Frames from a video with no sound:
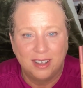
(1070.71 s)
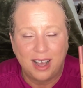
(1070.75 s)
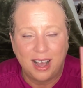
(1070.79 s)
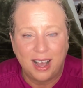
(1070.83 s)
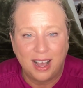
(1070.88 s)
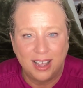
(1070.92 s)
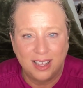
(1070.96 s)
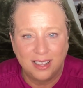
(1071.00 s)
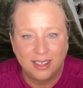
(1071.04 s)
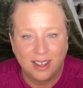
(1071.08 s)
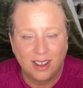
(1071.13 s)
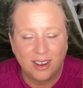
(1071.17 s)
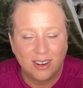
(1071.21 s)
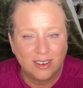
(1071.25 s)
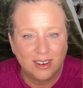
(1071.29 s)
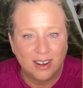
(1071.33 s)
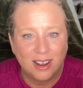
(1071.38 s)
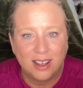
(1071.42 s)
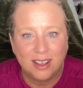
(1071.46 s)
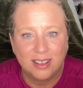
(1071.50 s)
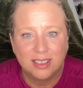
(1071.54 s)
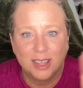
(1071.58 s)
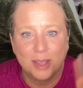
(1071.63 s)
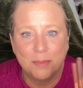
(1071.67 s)

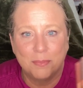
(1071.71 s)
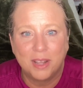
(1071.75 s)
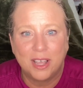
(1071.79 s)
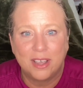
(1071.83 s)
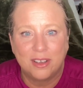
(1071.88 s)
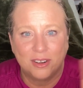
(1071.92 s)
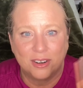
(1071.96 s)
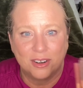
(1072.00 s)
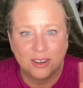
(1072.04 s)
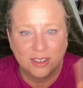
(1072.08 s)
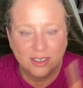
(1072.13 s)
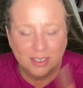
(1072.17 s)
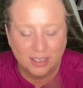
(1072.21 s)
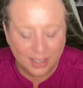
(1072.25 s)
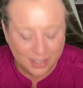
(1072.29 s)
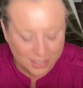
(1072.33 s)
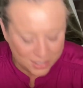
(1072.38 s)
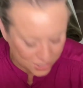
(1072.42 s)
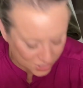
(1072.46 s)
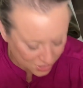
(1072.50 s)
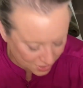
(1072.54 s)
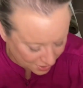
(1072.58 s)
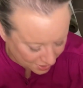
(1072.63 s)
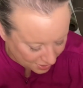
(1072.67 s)
lip liner
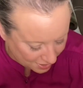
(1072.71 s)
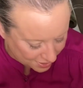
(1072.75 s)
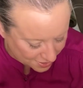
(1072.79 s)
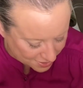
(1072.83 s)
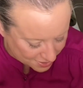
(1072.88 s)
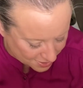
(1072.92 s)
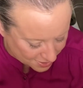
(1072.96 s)
collection is